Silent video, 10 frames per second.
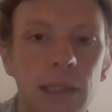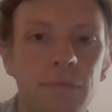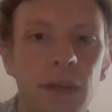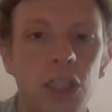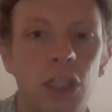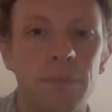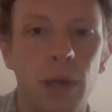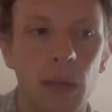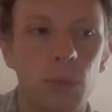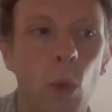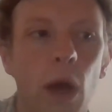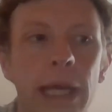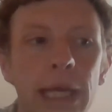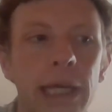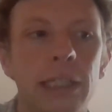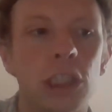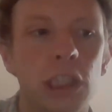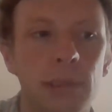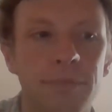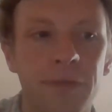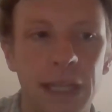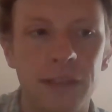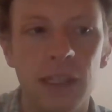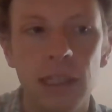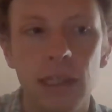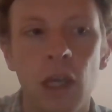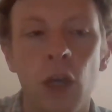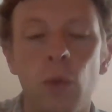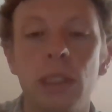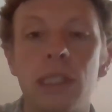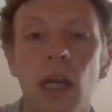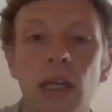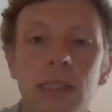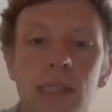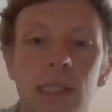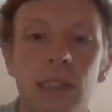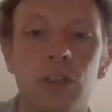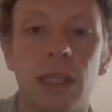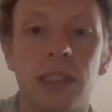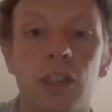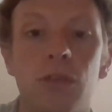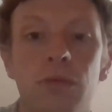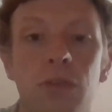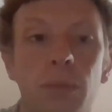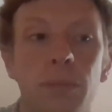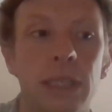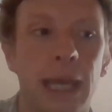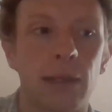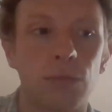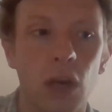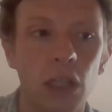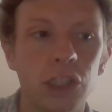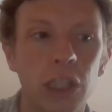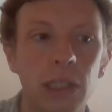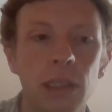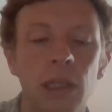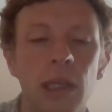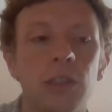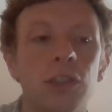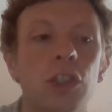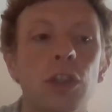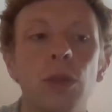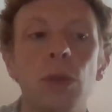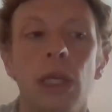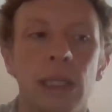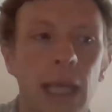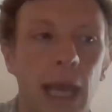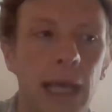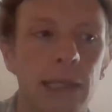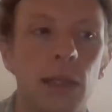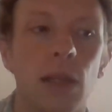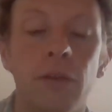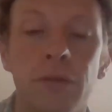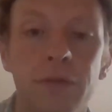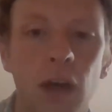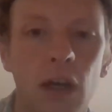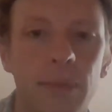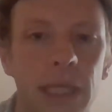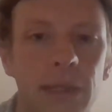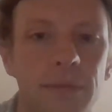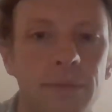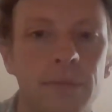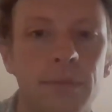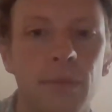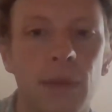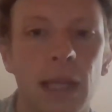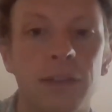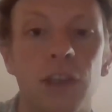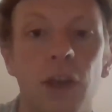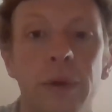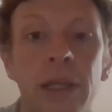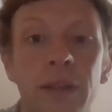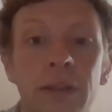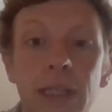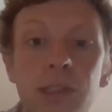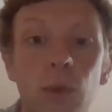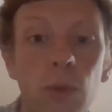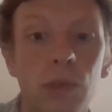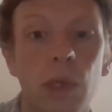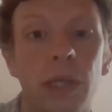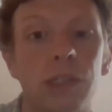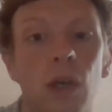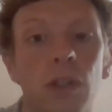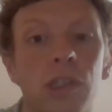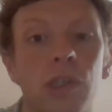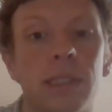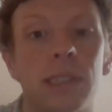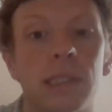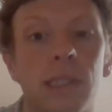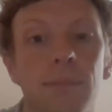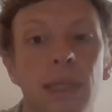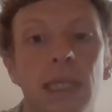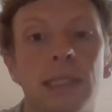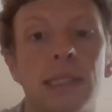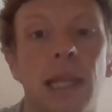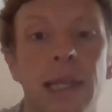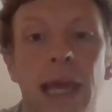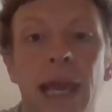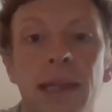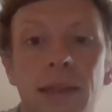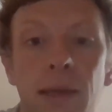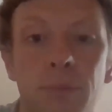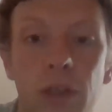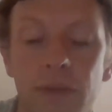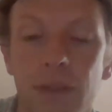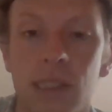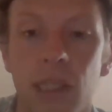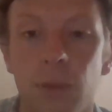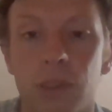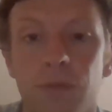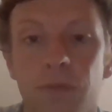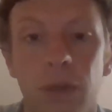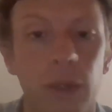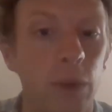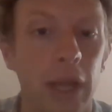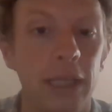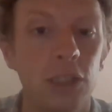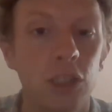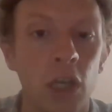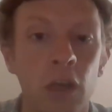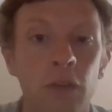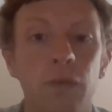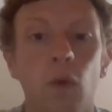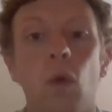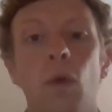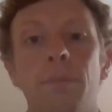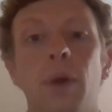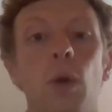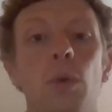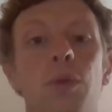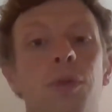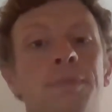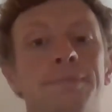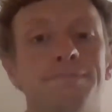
the invention of barbed wire and cheap fencing, we start to see the transition from cattle ranching to cattle farming. And so this also has consequences. It means that land that previously was free range for both